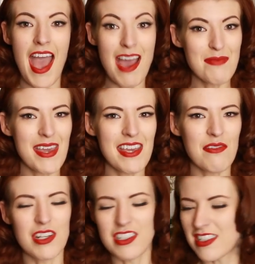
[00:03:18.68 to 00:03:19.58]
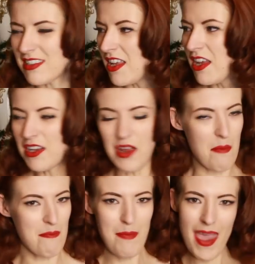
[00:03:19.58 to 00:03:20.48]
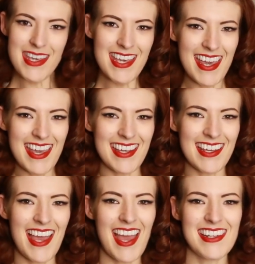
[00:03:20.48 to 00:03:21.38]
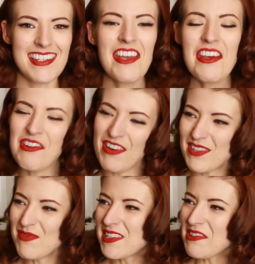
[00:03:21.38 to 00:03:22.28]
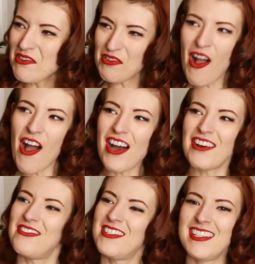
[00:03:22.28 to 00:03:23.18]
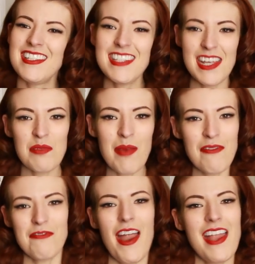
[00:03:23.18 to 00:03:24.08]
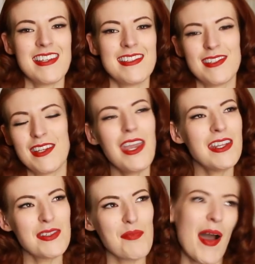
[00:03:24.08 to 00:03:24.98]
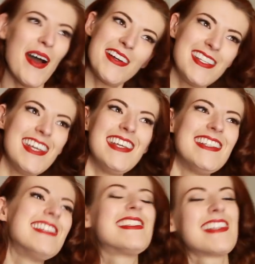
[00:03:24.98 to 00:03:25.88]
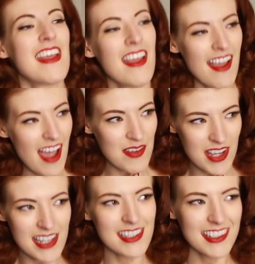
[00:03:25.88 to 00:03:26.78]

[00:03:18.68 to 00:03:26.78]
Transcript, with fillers: happy, which, you know, baking and Christmas crafts and seeing my friends and going to parties. I mean, I,